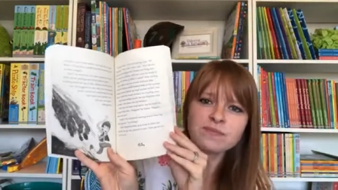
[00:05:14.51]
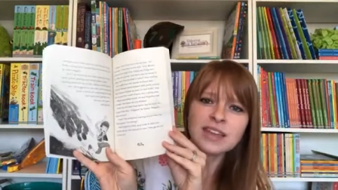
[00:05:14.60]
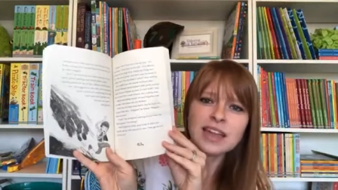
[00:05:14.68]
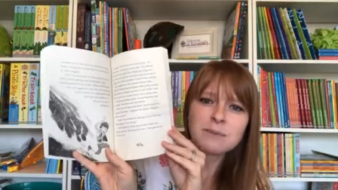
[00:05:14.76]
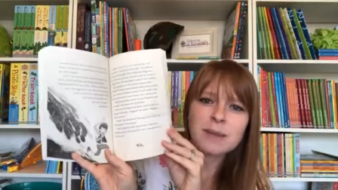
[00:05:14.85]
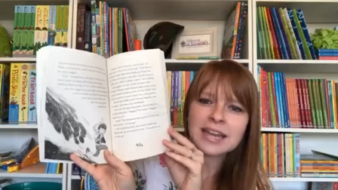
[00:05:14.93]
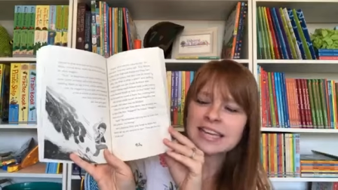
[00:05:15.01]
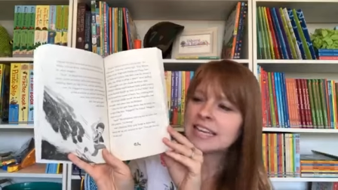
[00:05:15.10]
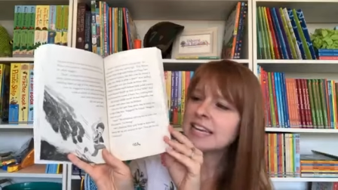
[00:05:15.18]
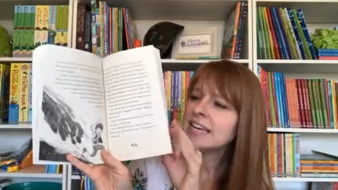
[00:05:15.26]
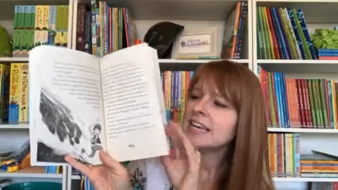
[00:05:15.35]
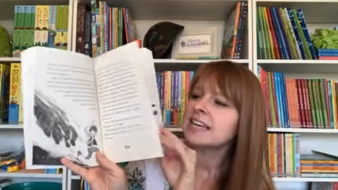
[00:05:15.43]
Hey,
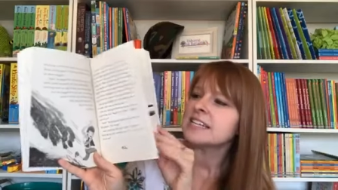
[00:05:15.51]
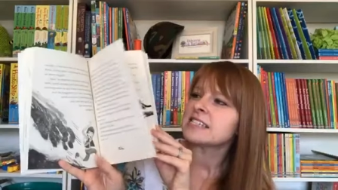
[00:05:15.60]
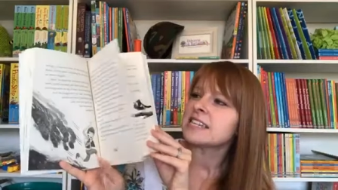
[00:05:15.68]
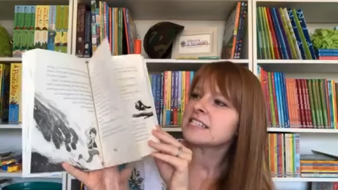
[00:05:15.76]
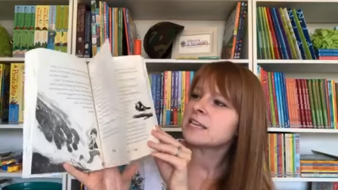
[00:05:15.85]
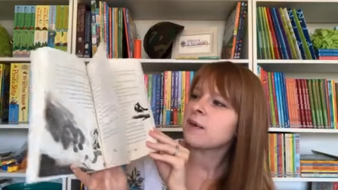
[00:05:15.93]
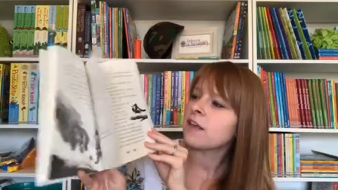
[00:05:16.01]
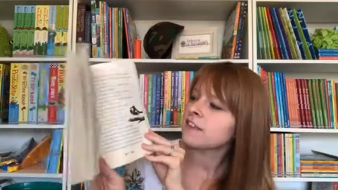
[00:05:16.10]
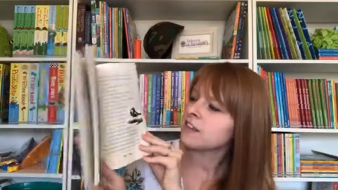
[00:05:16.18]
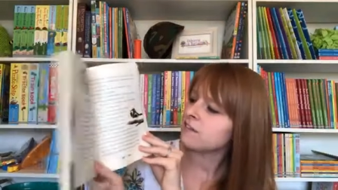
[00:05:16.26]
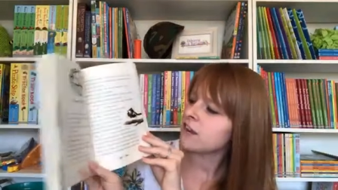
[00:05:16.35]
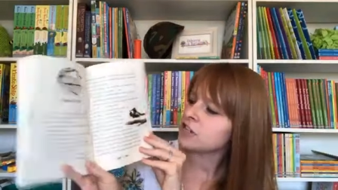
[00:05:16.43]
Becky sends him on the
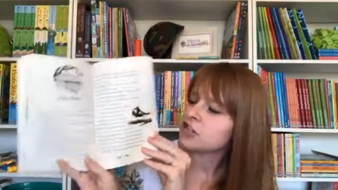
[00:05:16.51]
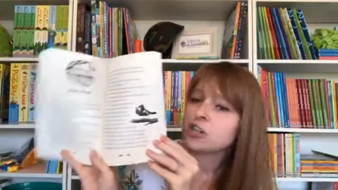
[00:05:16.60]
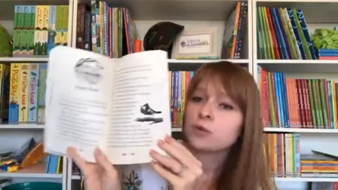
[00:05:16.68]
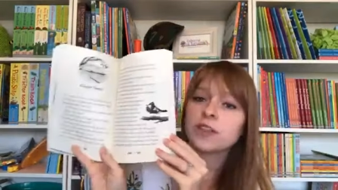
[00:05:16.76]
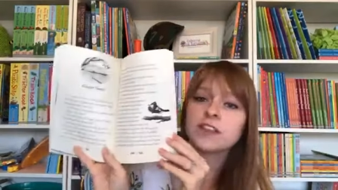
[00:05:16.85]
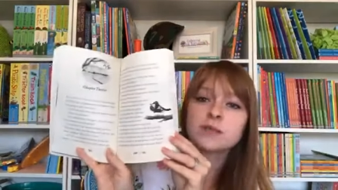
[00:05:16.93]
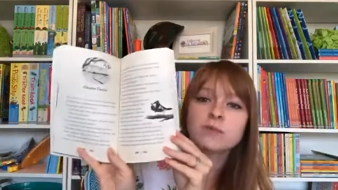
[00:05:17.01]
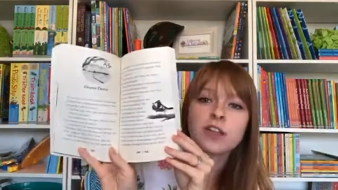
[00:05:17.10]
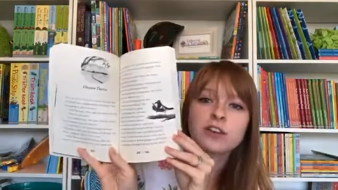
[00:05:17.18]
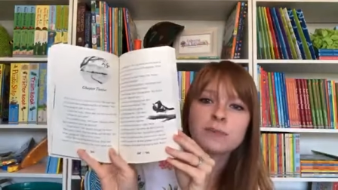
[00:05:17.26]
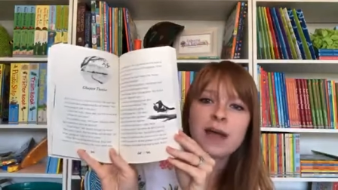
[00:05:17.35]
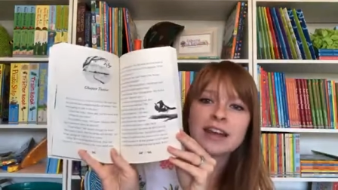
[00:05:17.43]
adventure with his
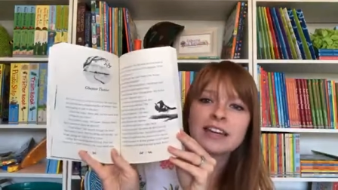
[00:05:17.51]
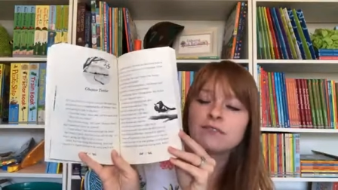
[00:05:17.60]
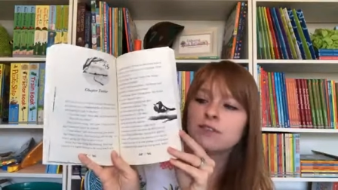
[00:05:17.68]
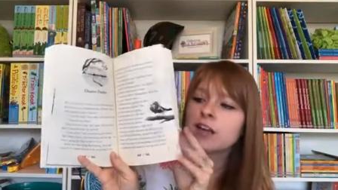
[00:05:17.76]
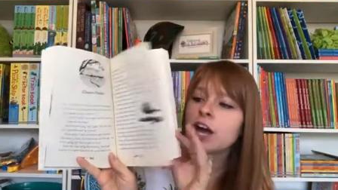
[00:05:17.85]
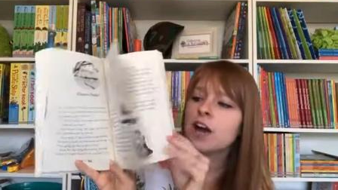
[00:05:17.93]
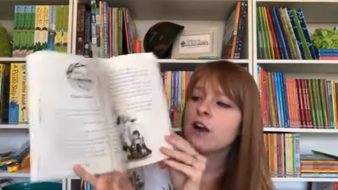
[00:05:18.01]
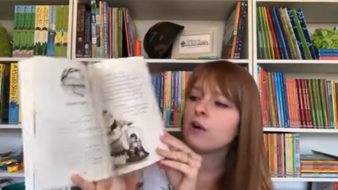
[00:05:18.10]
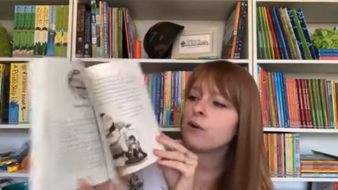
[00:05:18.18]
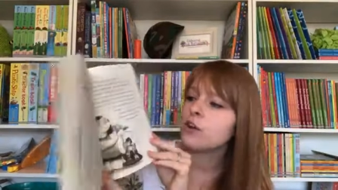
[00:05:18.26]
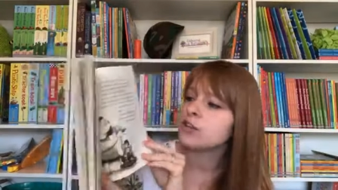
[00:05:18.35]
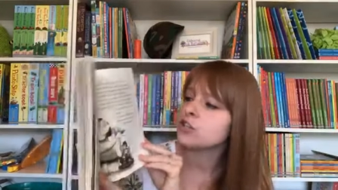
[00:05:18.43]
brother
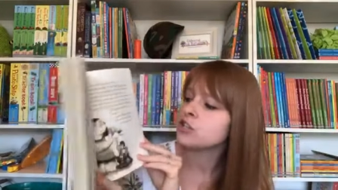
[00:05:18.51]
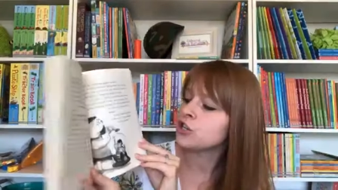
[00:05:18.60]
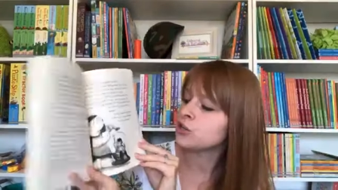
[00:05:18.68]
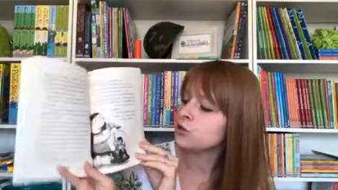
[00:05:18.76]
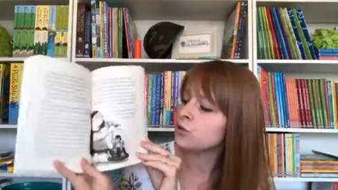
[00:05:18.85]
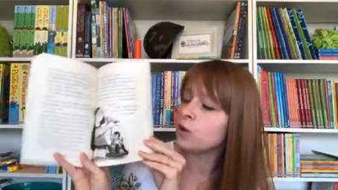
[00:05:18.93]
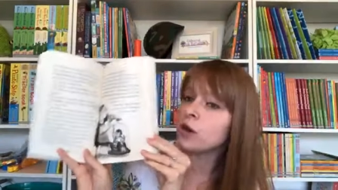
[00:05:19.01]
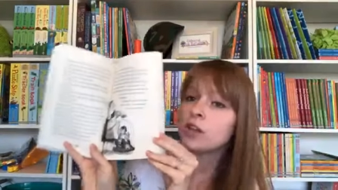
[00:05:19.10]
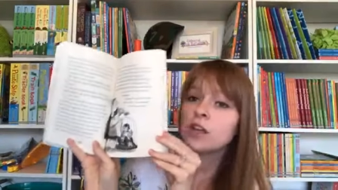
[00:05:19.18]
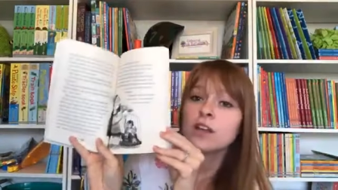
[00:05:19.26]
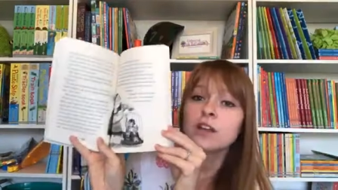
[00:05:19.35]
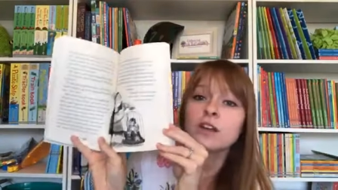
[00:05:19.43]
Magnifico to
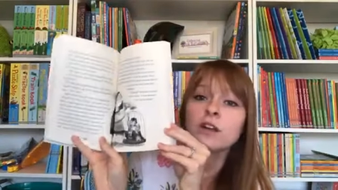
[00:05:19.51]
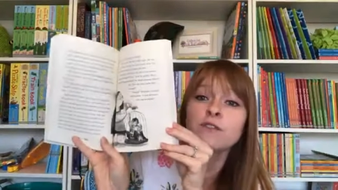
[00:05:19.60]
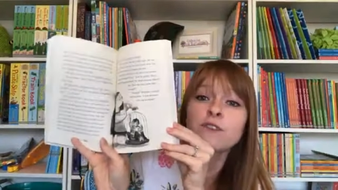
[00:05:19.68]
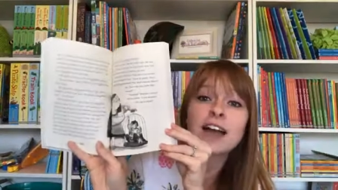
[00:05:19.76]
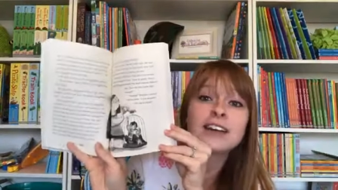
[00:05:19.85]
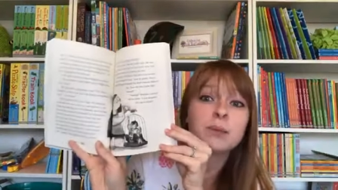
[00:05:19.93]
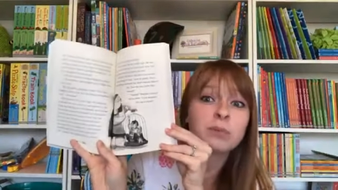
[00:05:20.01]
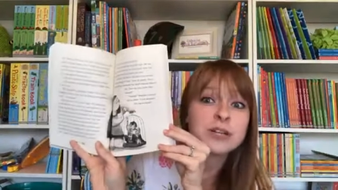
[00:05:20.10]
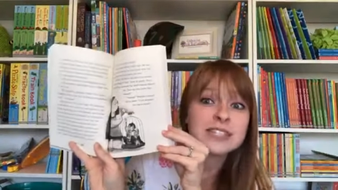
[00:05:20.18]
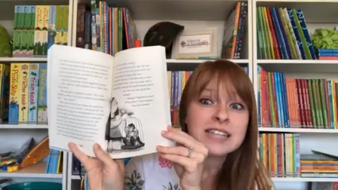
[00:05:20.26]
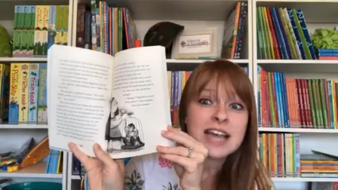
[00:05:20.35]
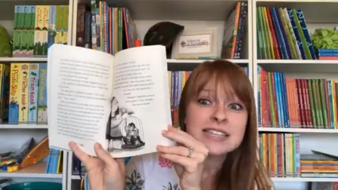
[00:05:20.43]
find a
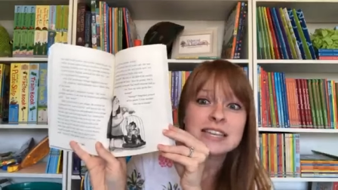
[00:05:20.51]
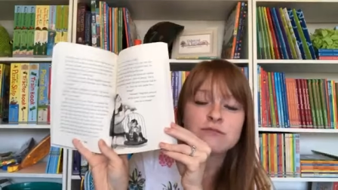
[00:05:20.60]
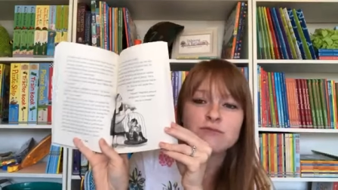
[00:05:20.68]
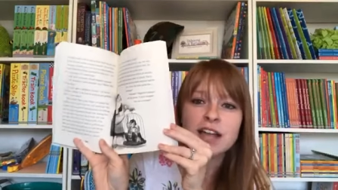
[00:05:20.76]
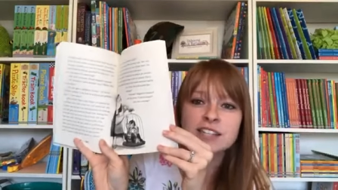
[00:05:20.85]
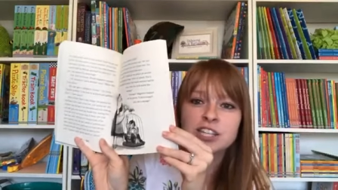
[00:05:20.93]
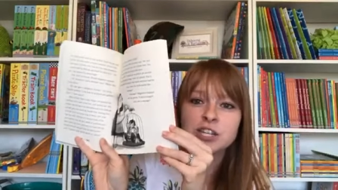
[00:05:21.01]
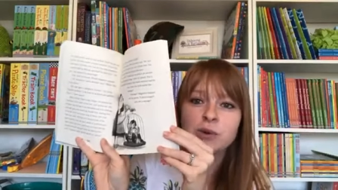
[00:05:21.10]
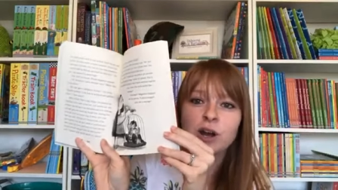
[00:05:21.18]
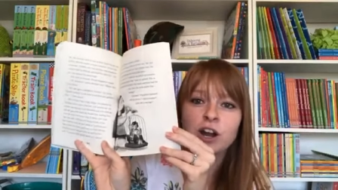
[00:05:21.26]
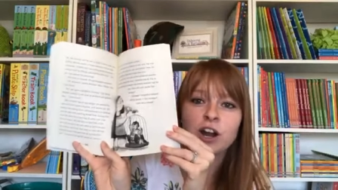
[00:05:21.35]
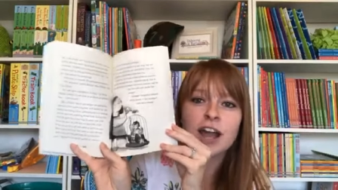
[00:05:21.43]
princess and rescue
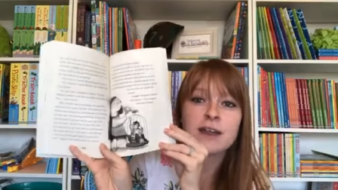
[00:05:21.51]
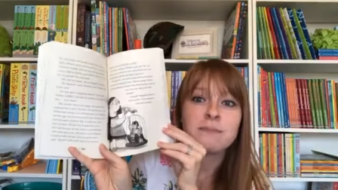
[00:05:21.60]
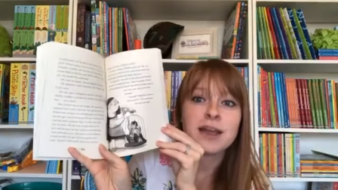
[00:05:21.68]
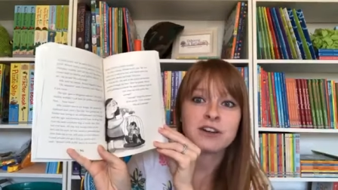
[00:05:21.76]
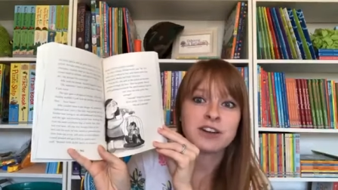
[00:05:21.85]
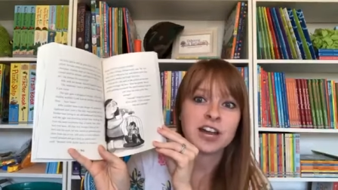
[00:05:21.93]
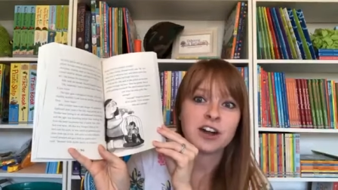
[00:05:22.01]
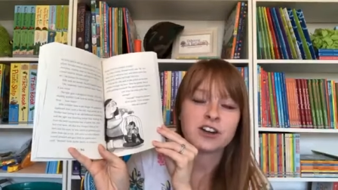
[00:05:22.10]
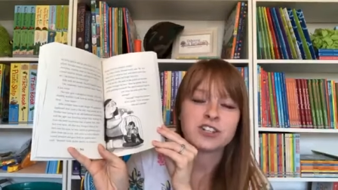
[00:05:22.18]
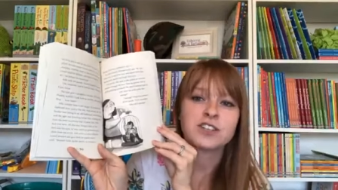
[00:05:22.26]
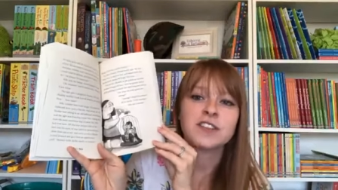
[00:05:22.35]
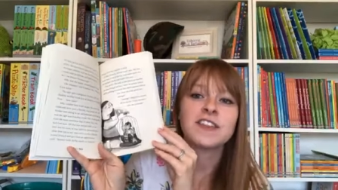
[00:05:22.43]
her and marry her
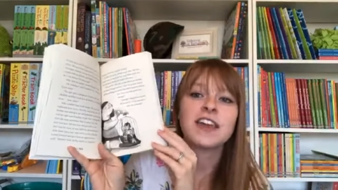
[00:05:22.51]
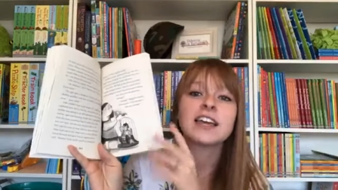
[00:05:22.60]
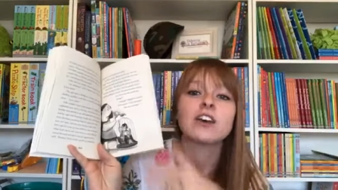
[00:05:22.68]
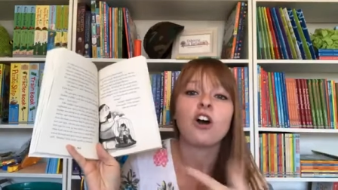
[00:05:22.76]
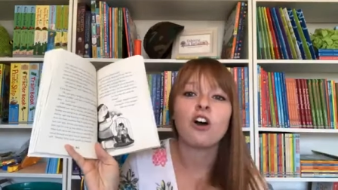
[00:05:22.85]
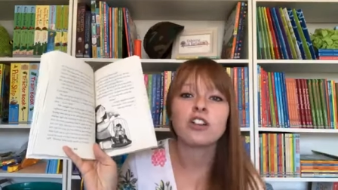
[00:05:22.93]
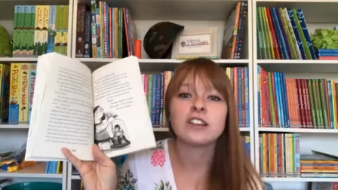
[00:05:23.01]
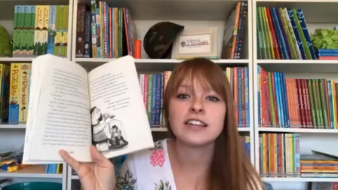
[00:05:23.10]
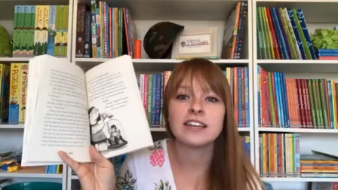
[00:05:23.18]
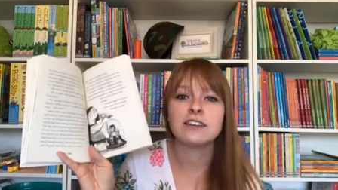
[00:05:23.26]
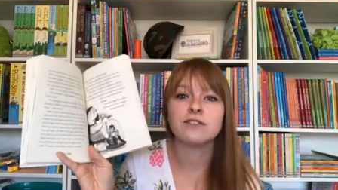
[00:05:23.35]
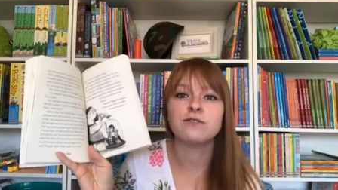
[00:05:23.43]
so that they can all
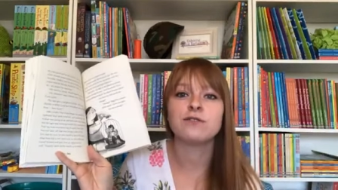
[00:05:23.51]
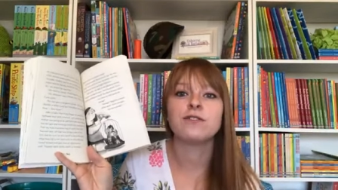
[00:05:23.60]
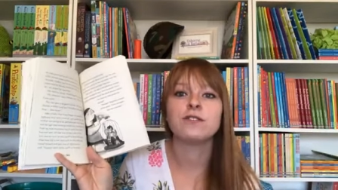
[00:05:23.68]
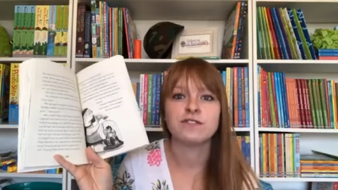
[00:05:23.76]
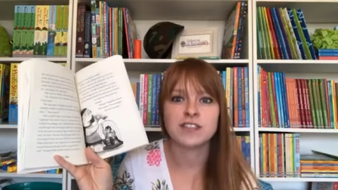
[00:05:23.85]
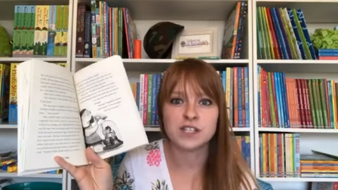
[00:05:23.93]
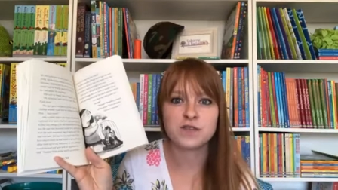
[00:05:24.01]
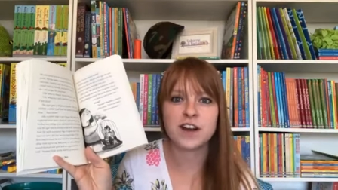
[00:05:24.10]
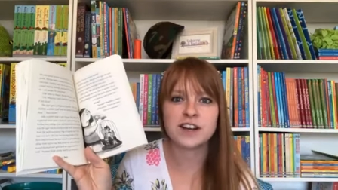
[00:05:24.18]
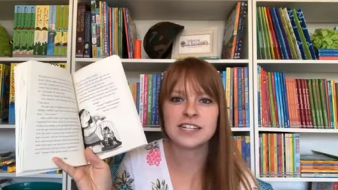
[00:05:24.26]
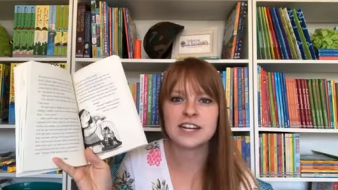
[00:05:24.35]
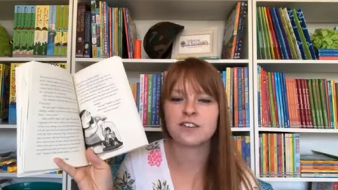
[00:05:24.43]
live this
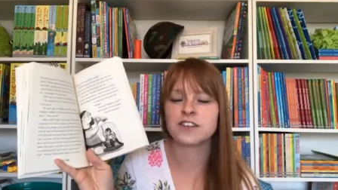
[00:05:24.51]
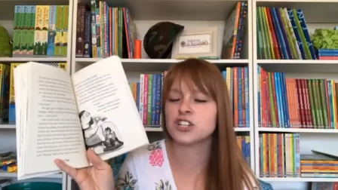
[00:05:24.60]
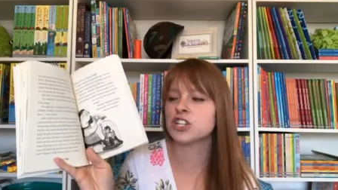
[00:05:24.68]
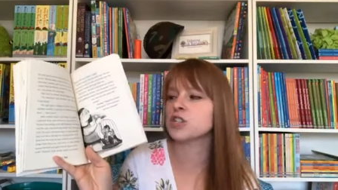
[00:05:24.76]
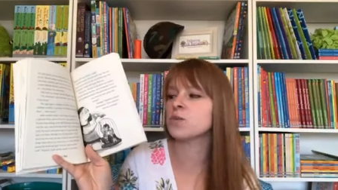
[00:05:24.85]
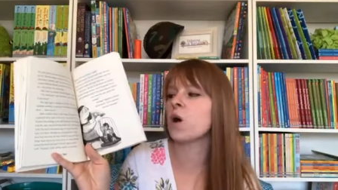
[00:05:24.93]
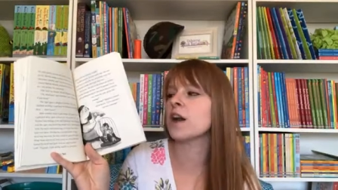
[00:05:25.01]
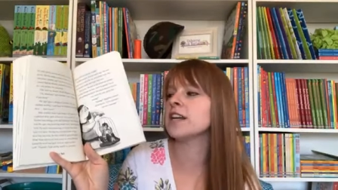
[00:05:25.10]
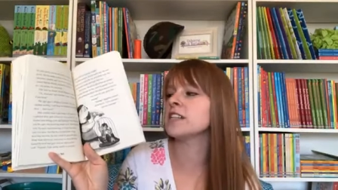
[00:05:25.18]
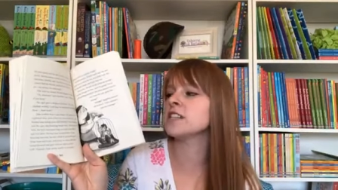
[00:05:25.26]
fairy tale that she's wanted.